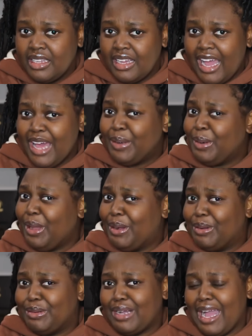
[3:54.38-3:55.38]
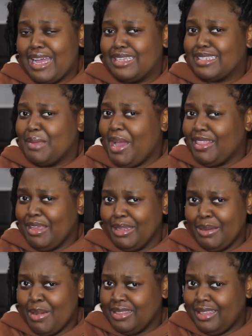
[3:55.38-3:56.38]
I don't know. Guys, am I
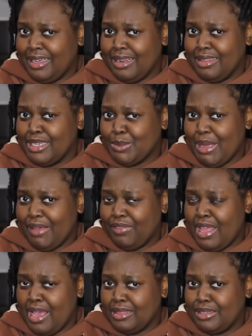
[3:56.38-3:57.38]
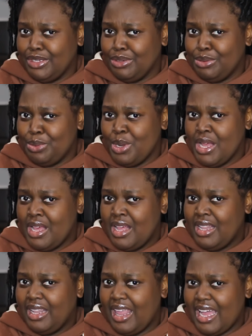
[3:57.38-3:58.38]
the only one thinking on this wavelength? You
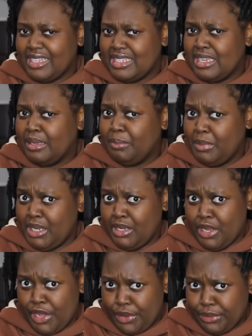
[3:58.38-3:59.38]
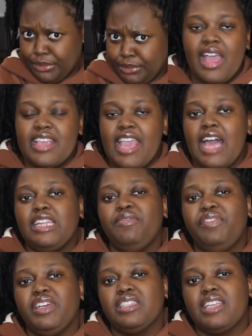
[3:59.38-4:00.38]
let me know.
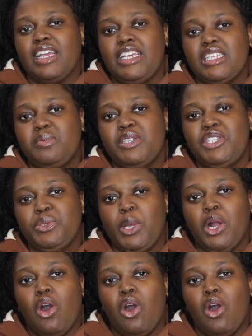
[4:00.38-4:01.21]
Callum feels like he's been doing